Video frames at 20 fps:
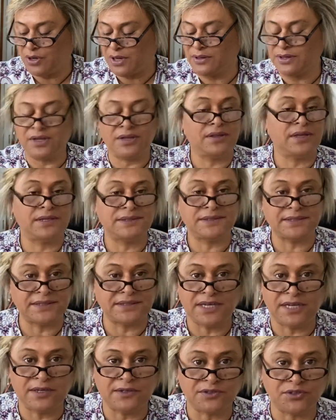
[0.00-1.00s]
And then there's the
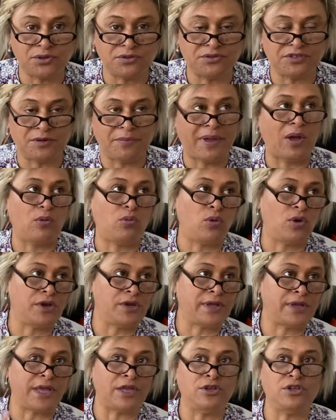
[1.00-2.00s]
Ten of Swords about
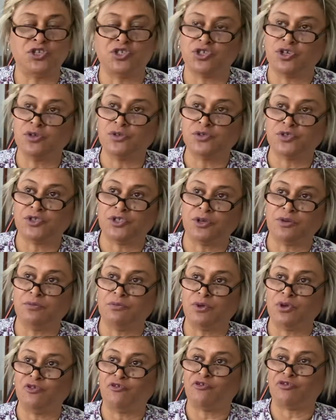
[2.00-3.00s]
what can you do to
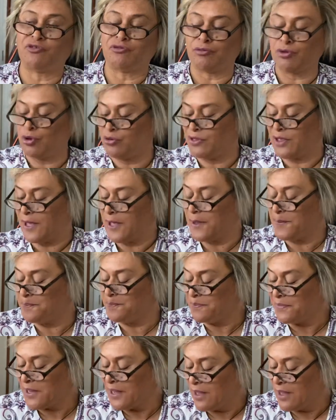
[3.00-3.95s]
move through that,